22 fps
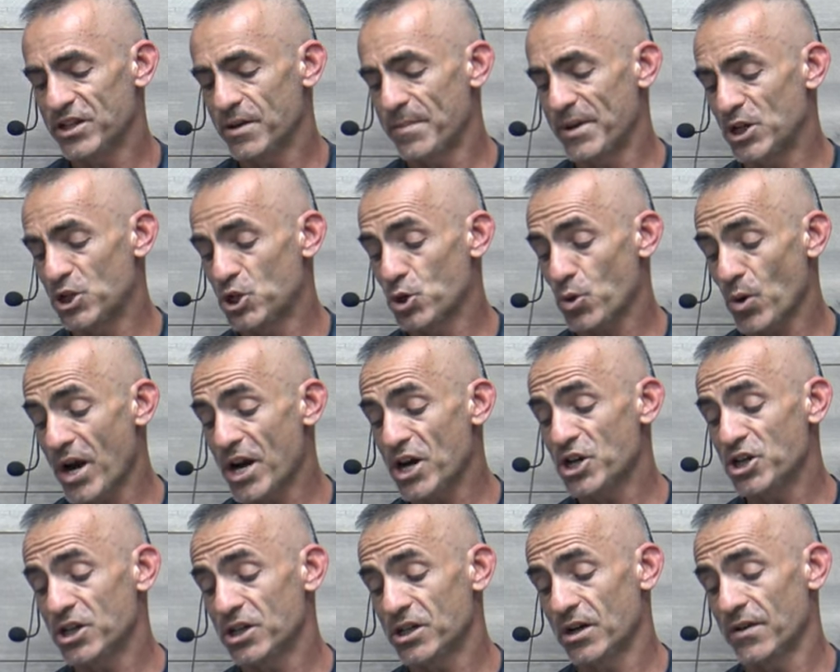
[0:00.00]

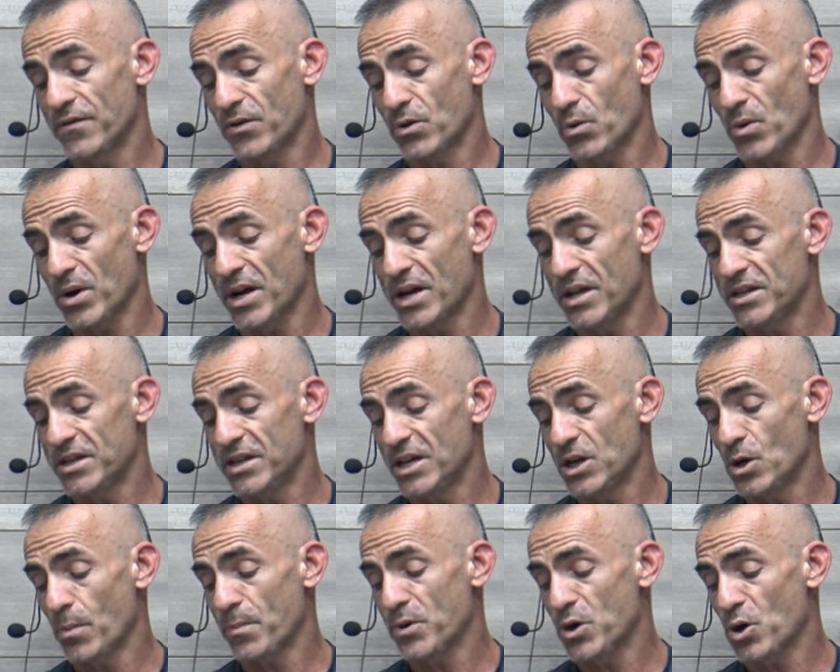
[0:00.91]
administration of green
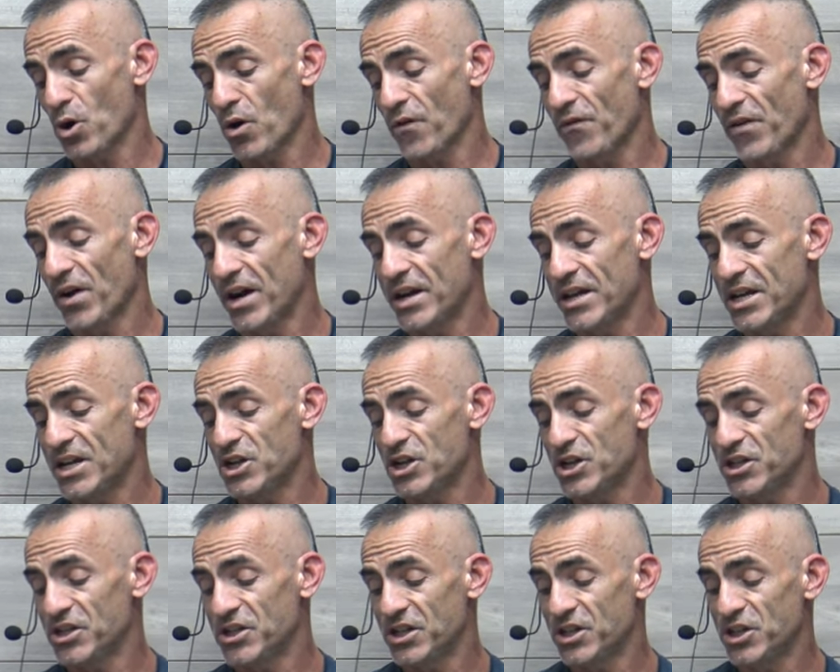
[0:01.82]
tea or purified
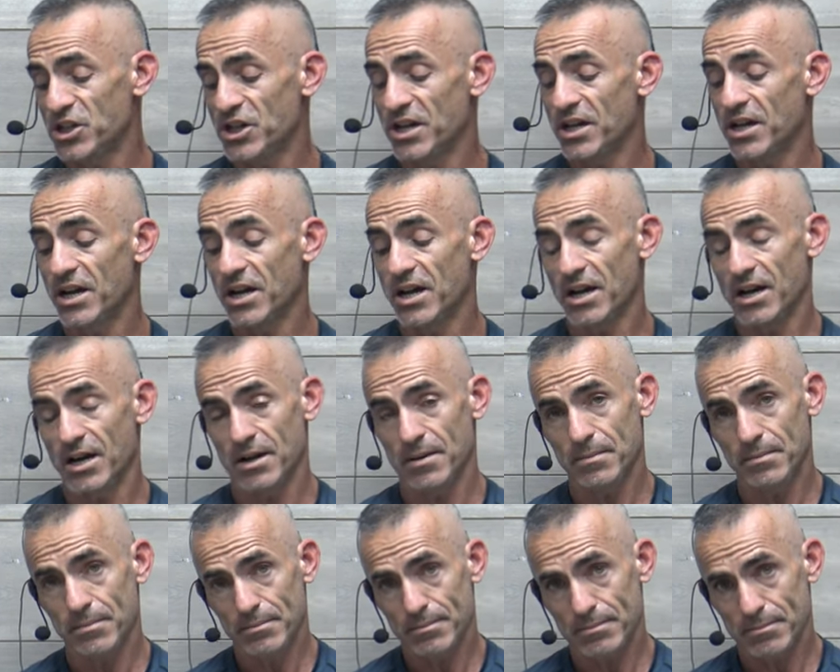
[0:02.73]
EGCG
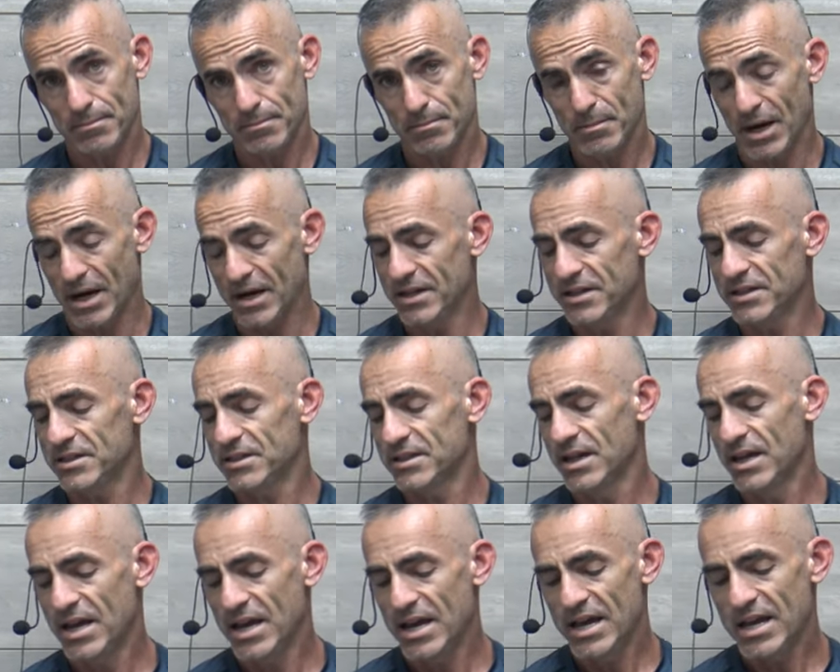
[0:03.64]
in mice
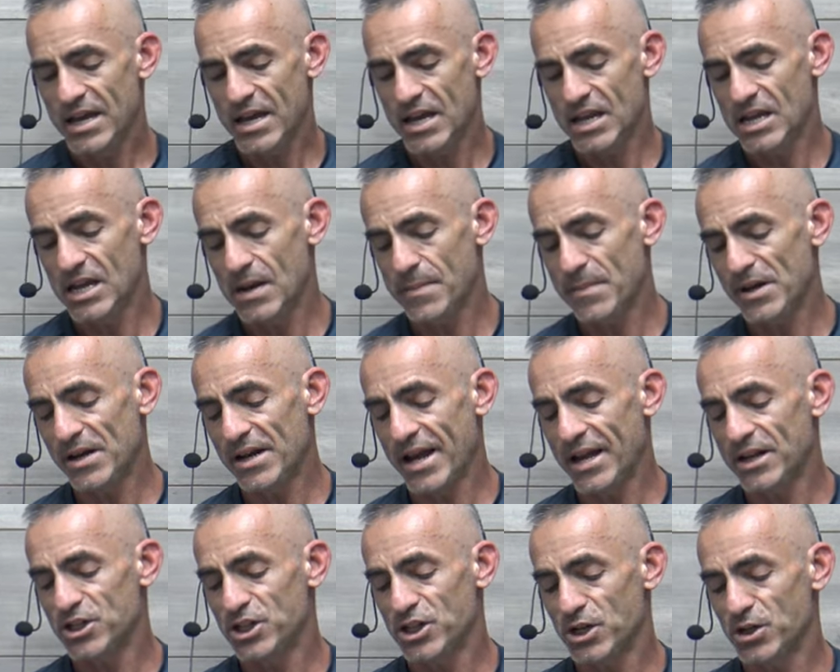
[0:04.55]
inhibited
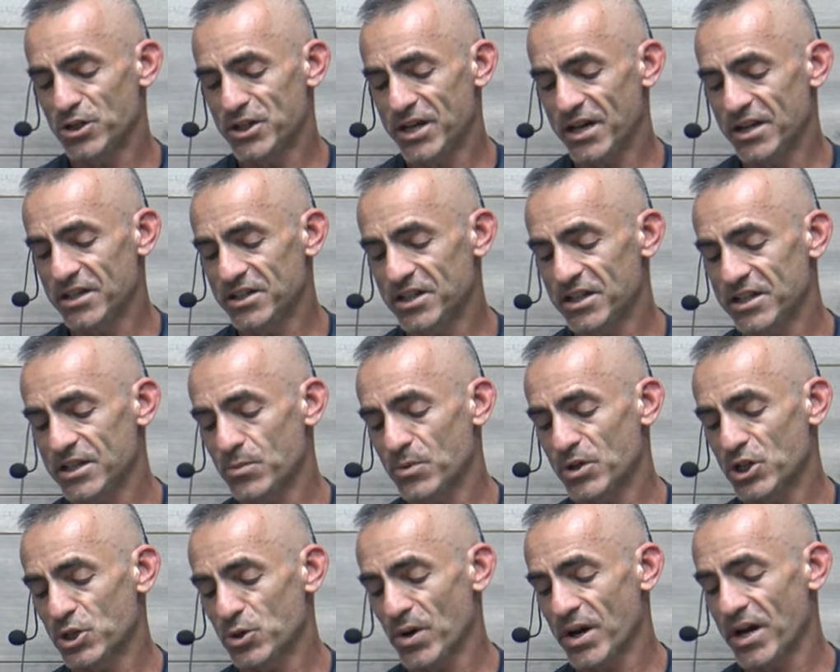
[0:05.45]
angiogenesis and
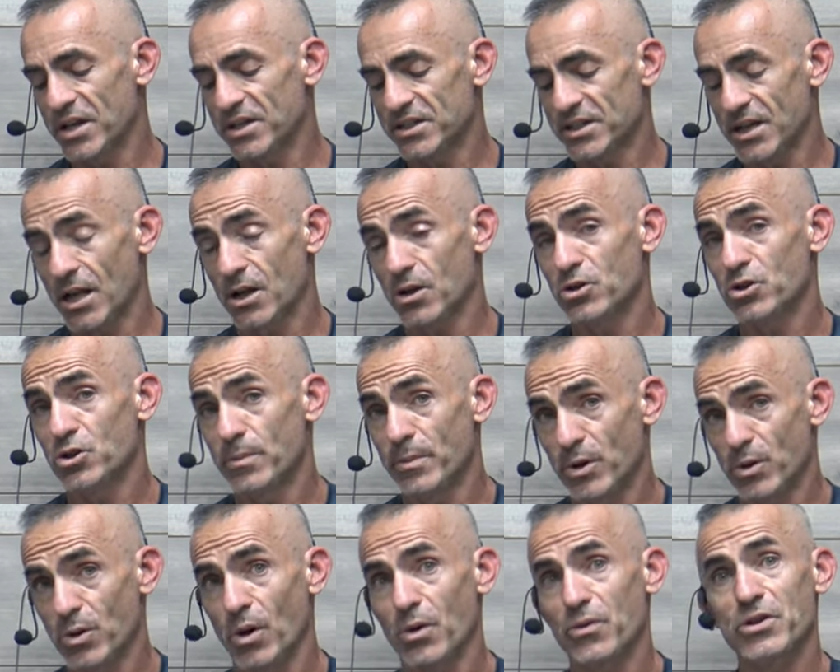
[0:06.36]
restrained solid
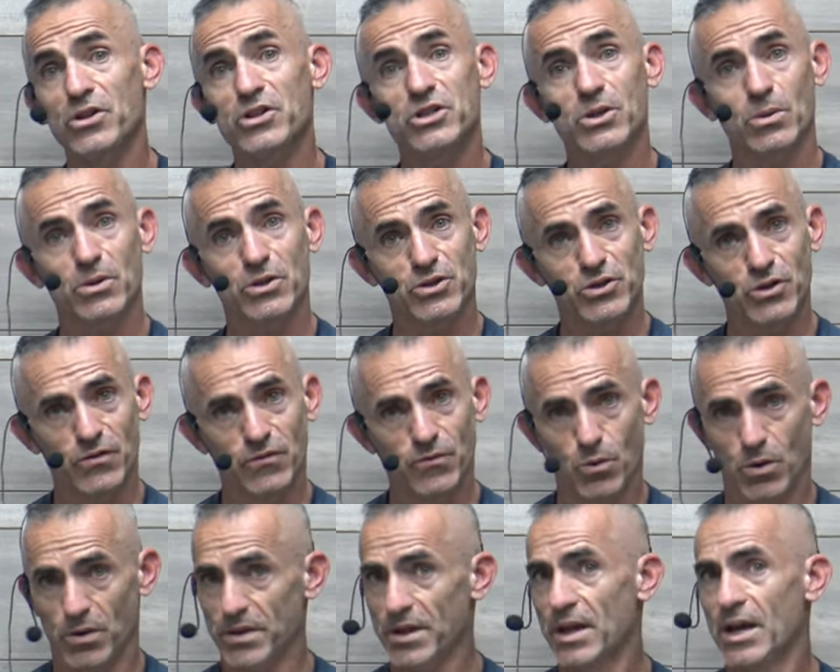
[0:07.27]
tumor growth, and so on and so
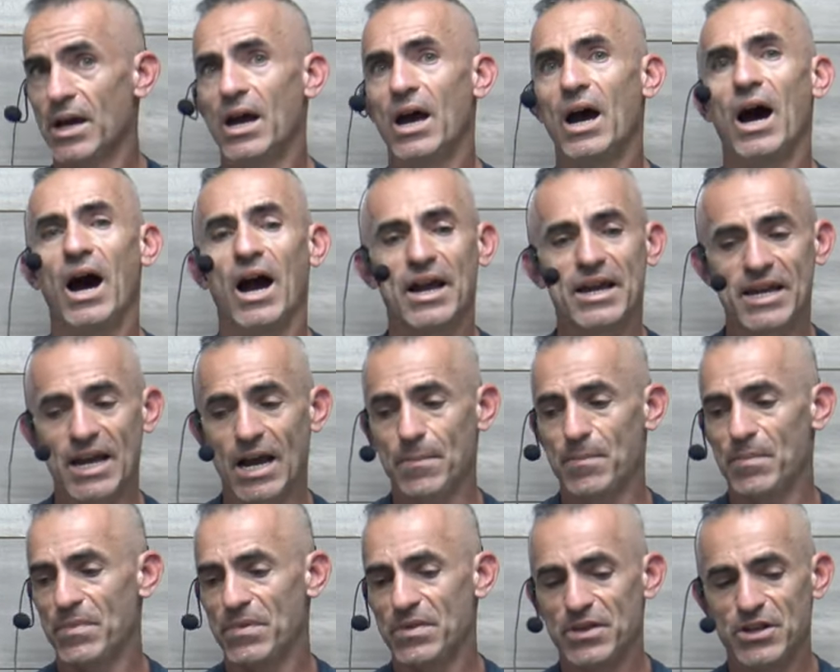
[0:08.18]
forth.
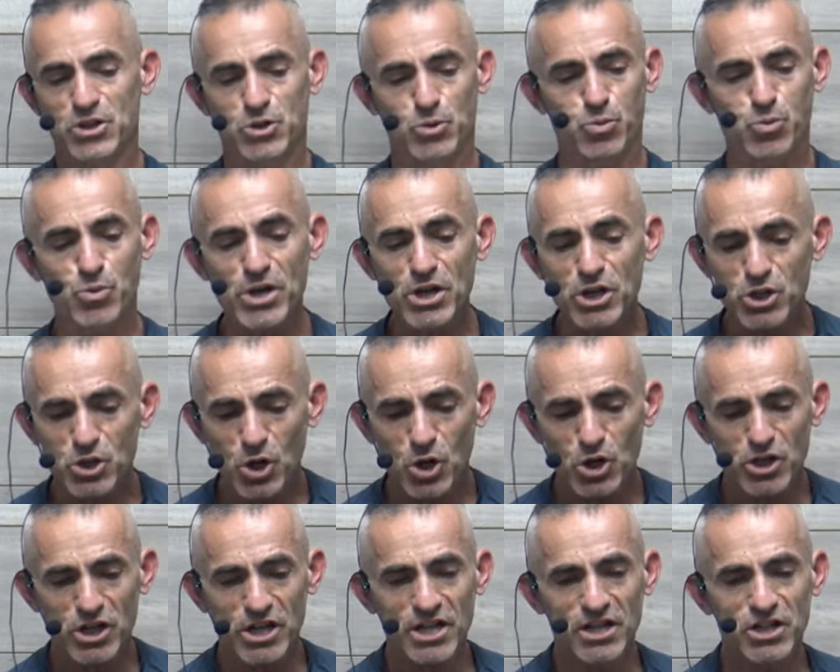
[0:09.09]
Again, this
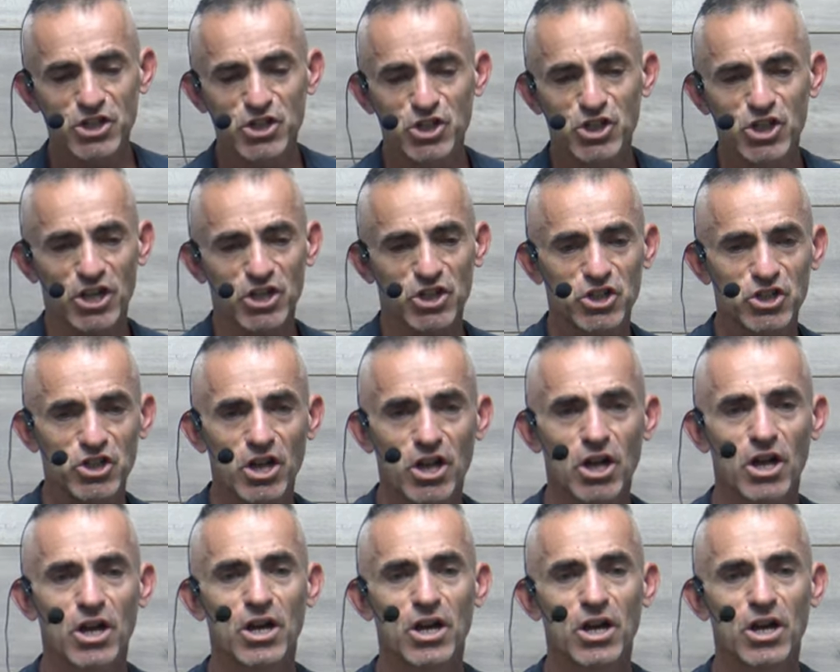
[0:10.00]
research is just